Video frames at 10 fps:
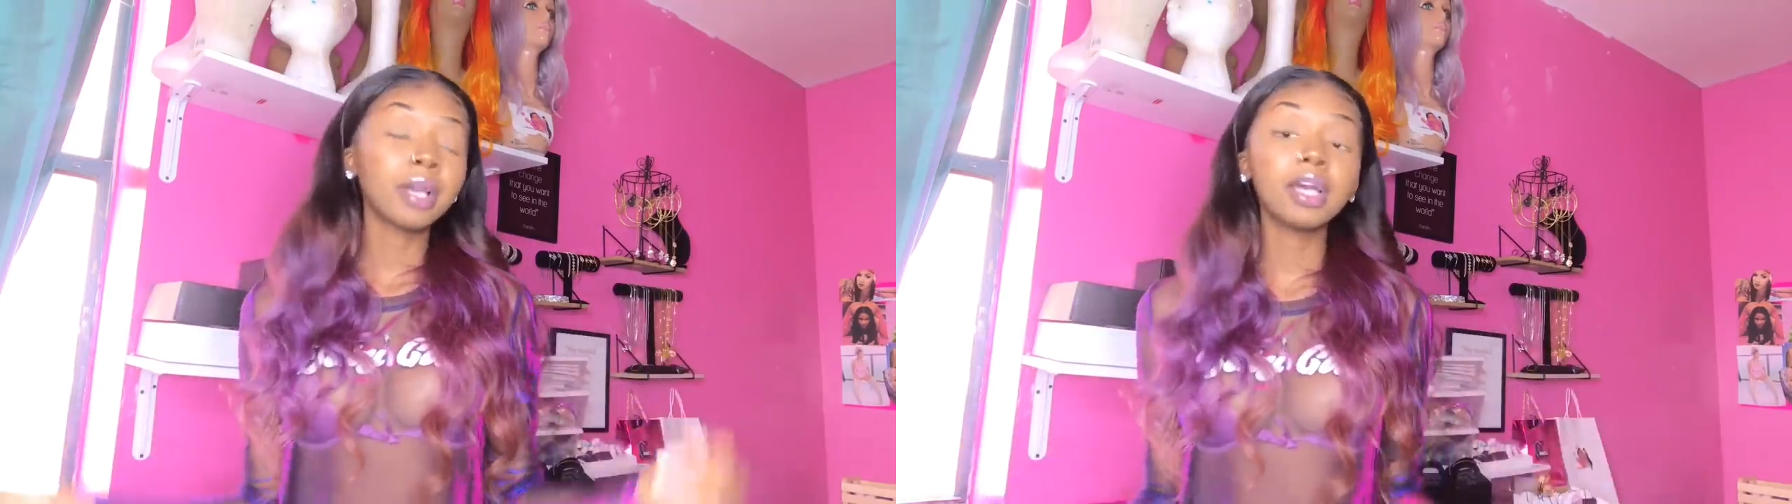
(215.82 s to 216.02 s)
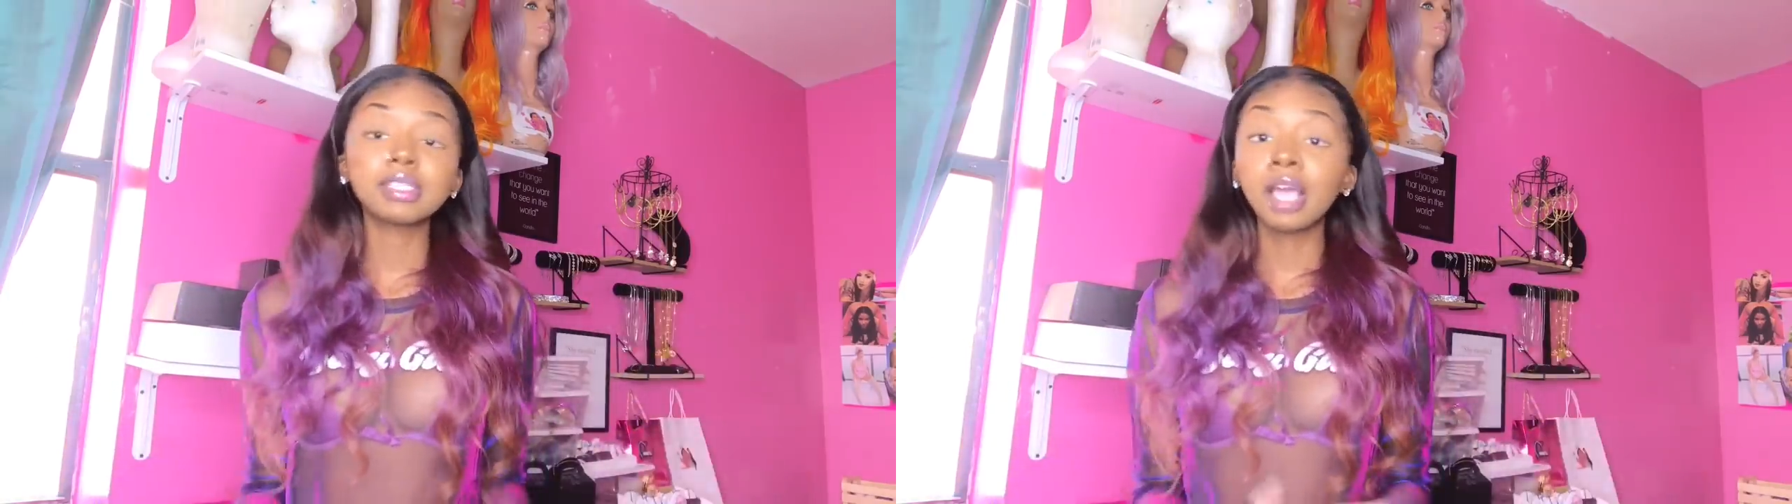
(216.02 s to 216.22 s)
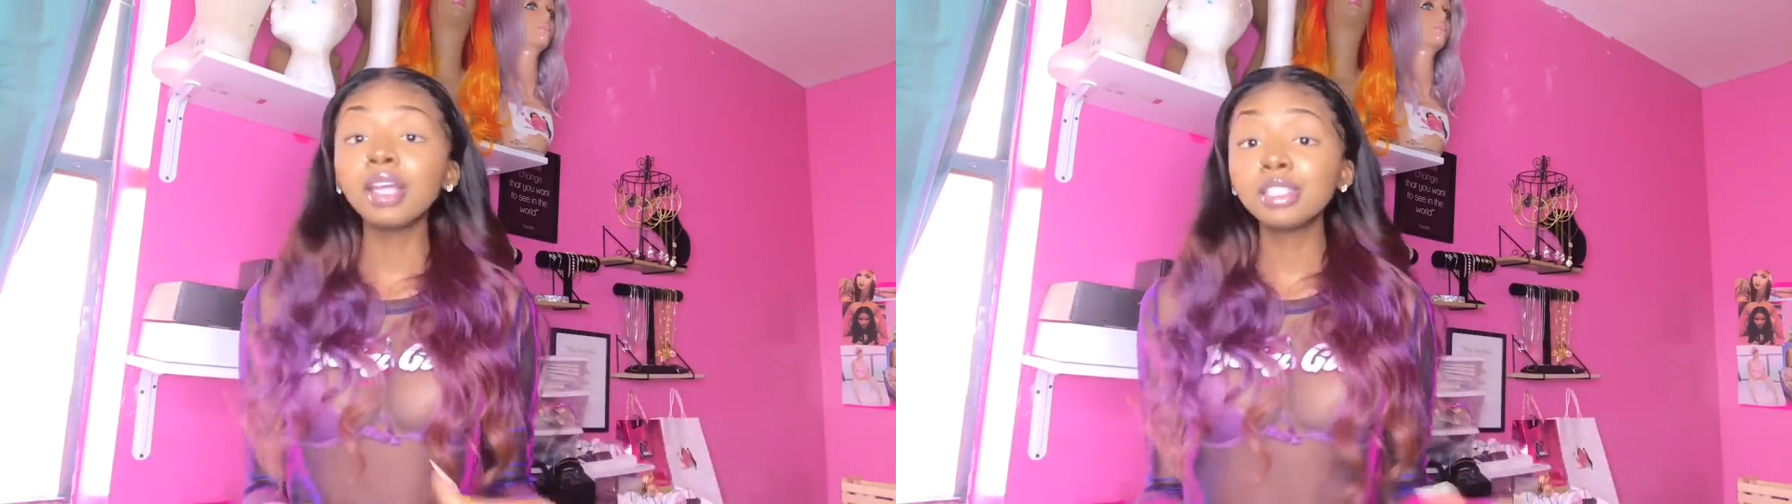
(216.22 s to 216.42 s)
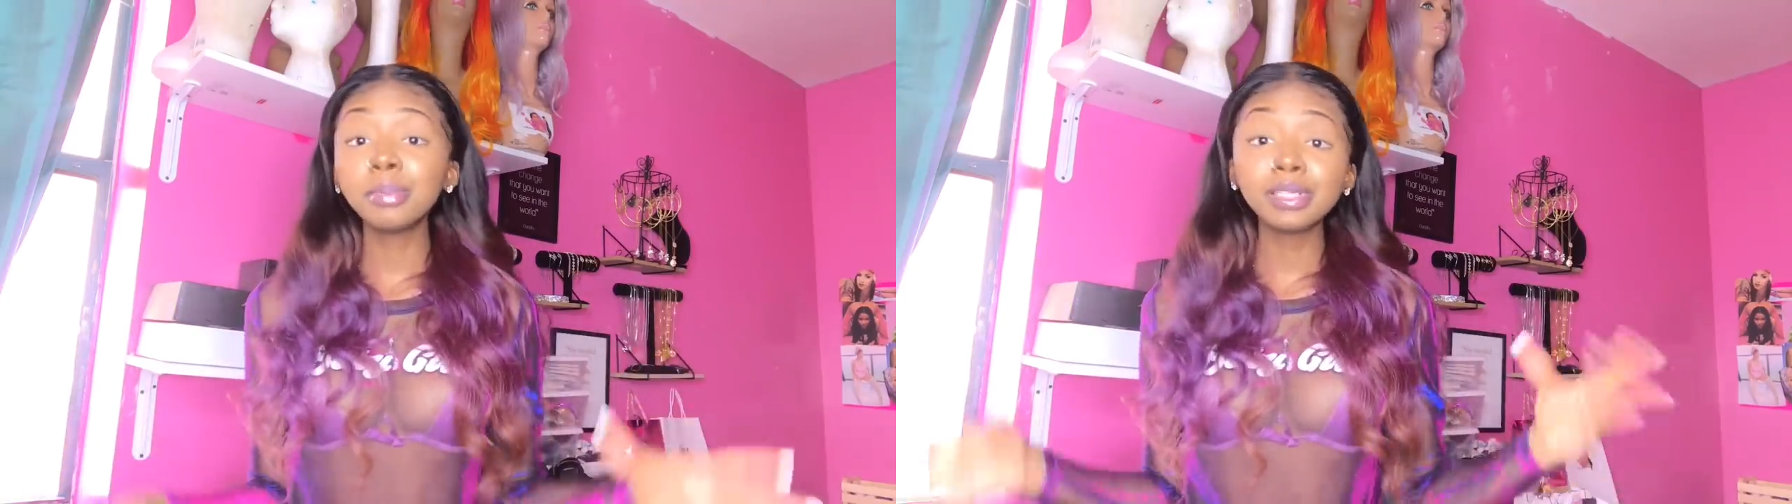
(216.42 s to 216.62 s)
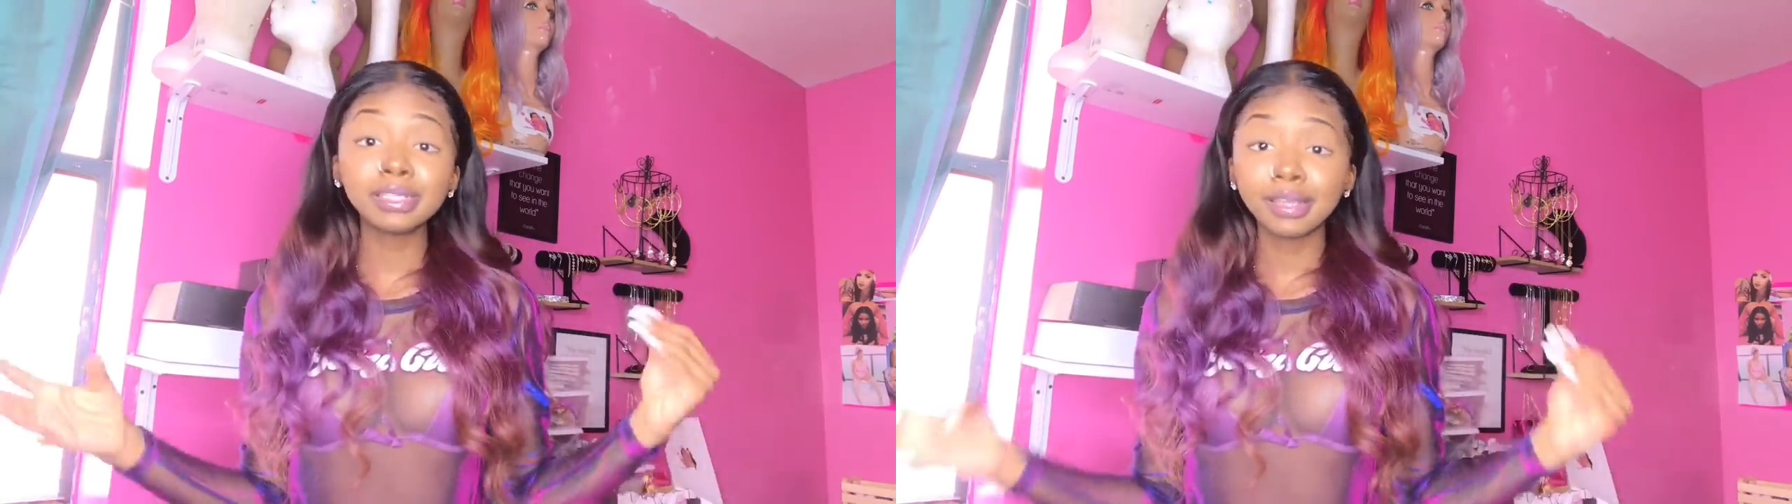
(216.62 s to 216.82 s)
Because
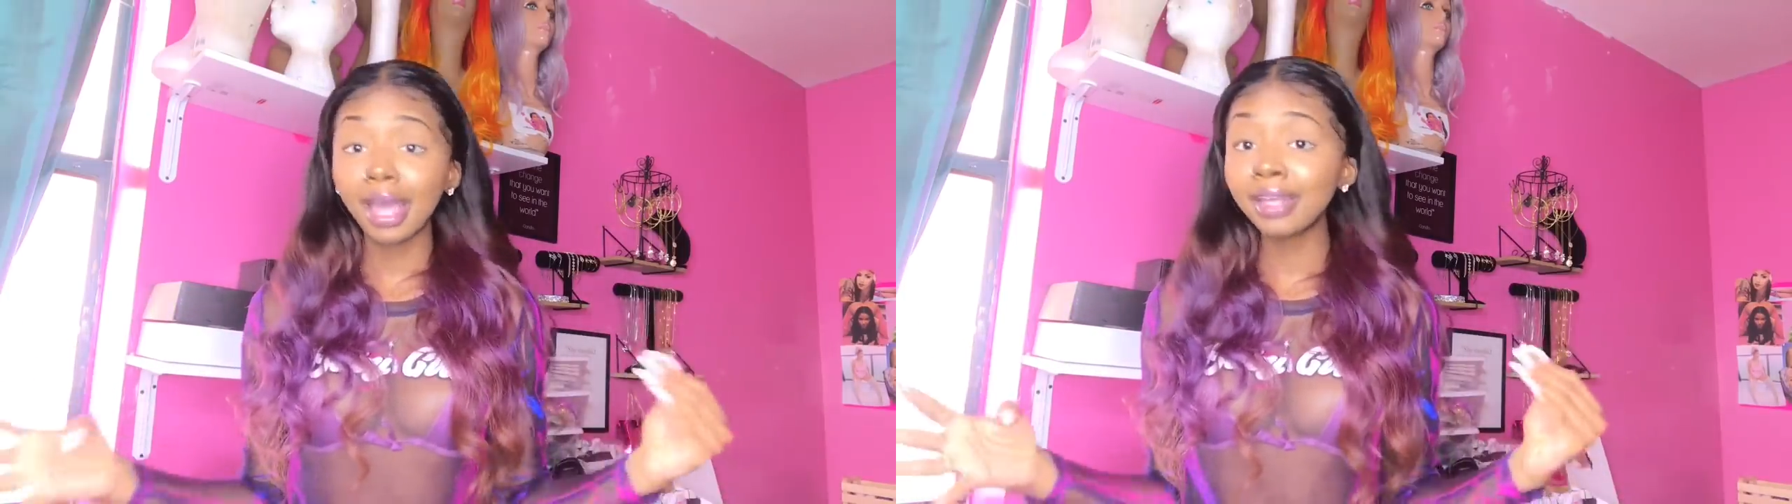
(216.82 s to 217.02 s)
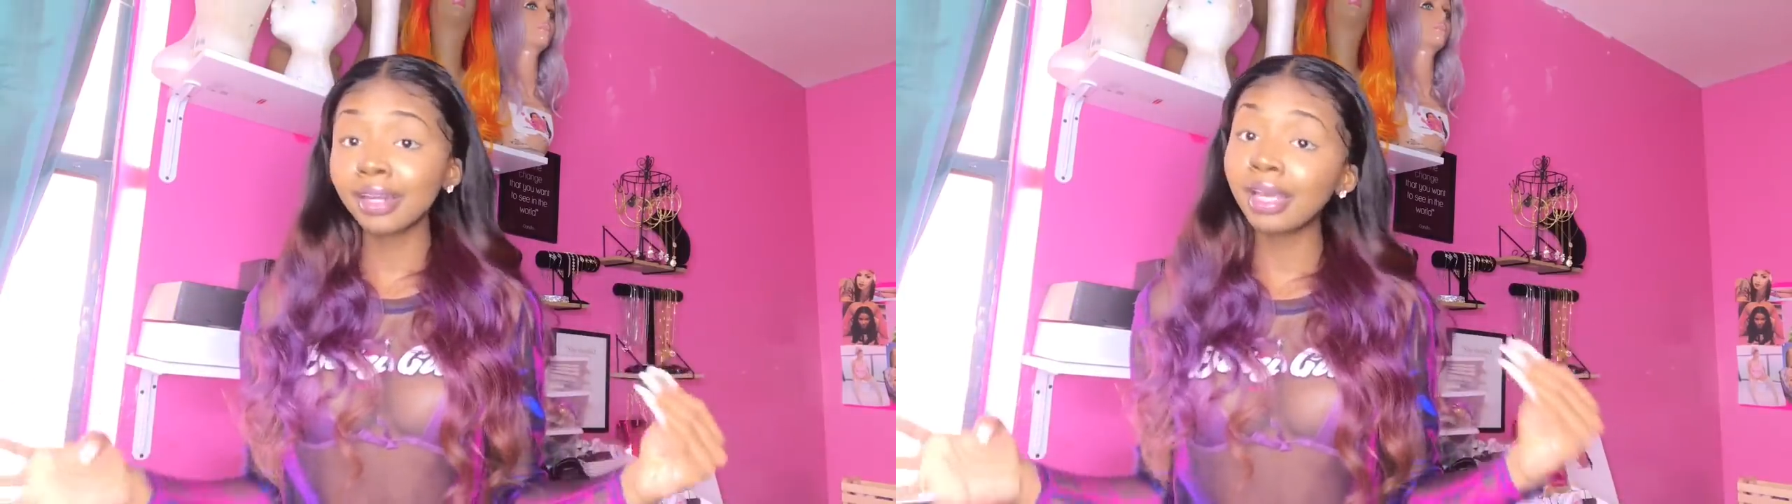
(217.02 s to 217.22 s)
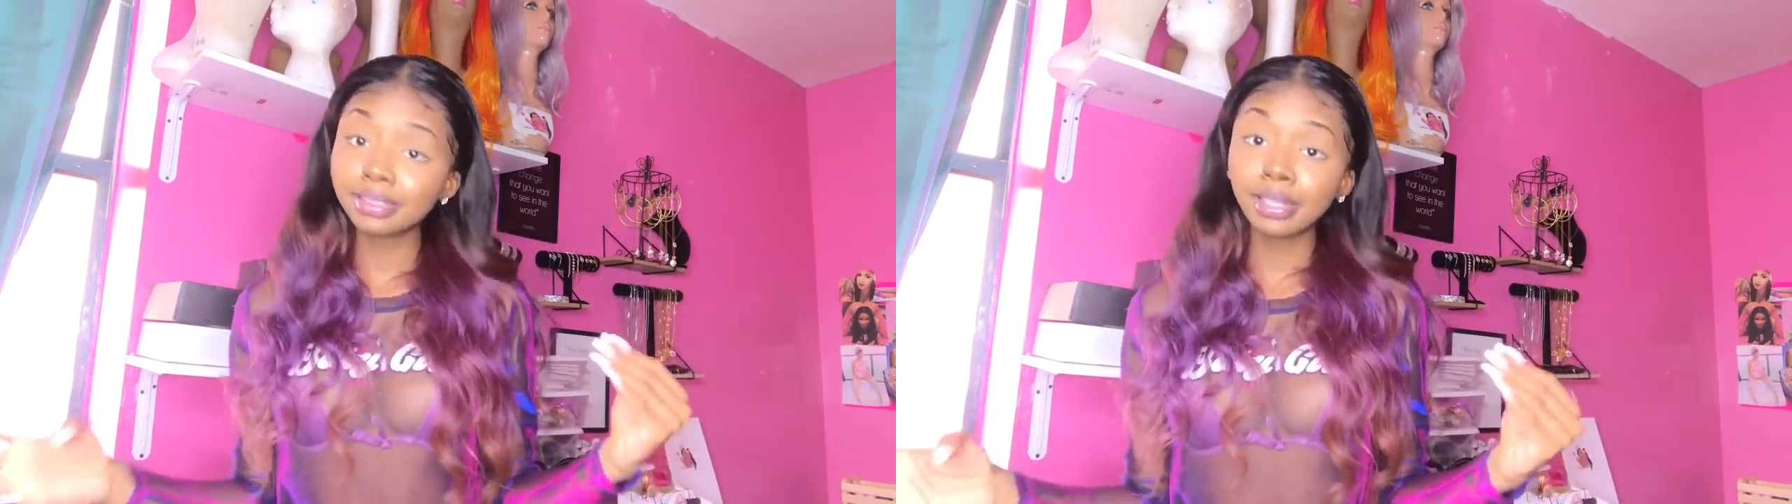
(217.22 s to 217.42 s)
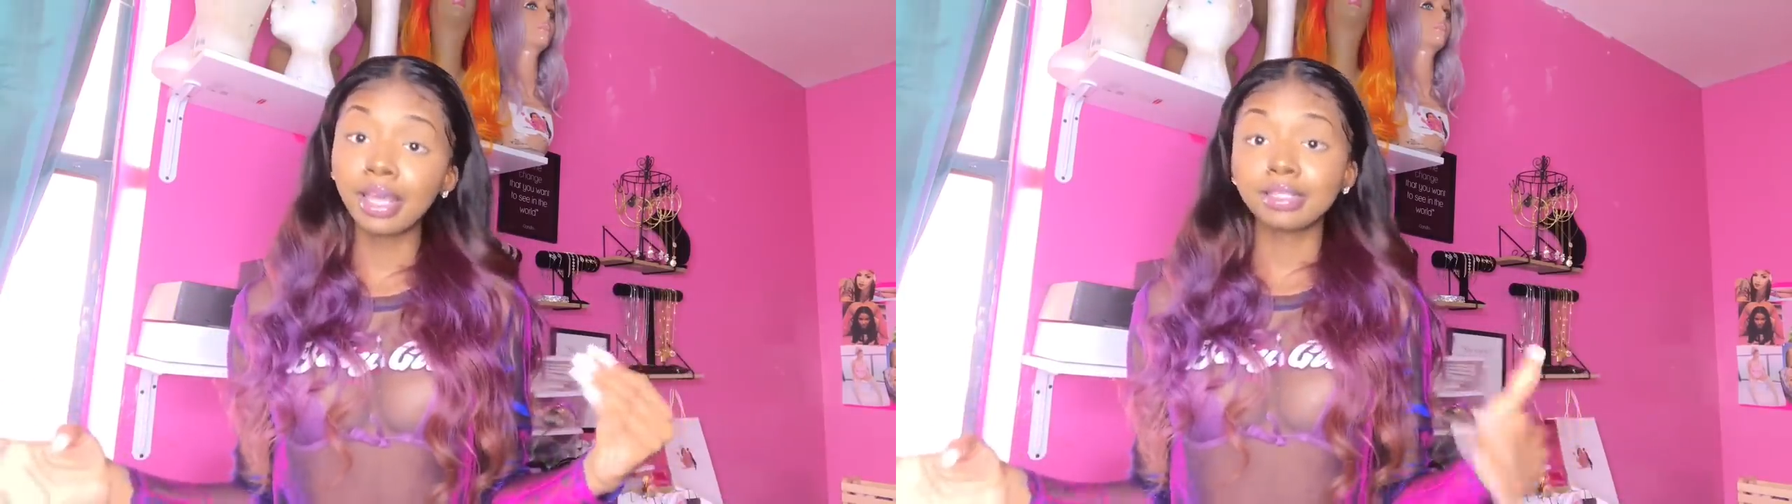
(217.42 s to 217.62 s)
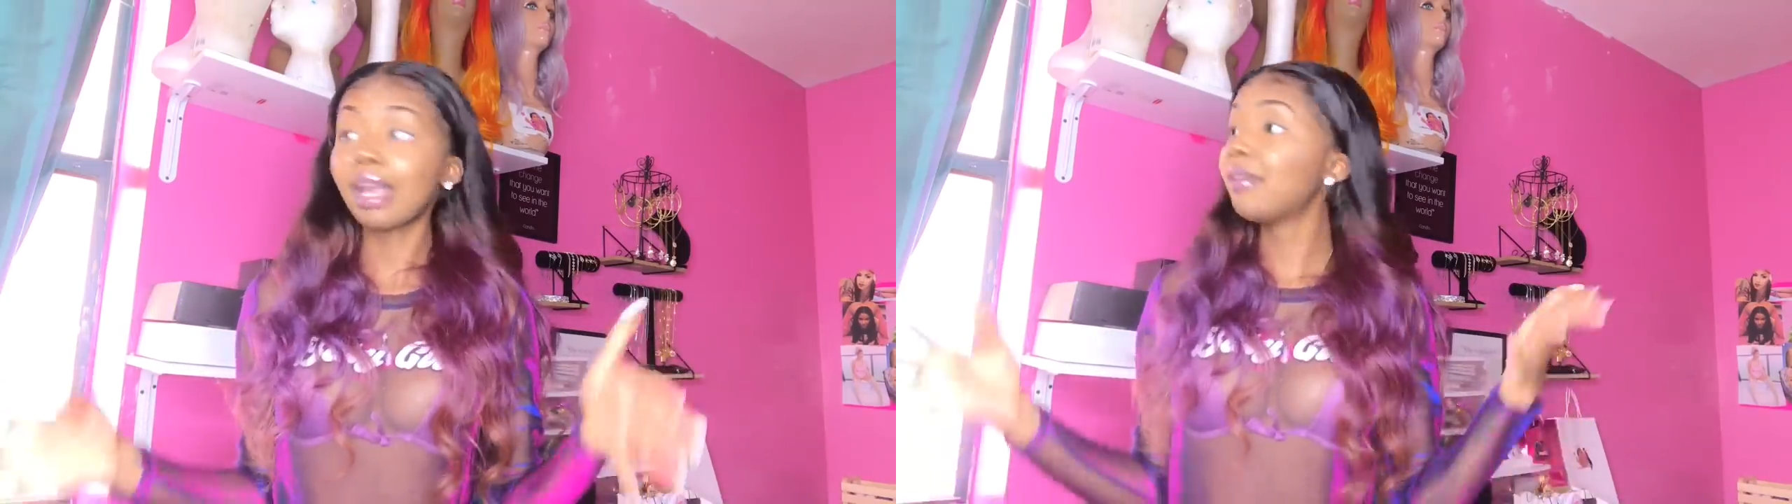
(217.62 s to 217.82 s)
customers like nice things.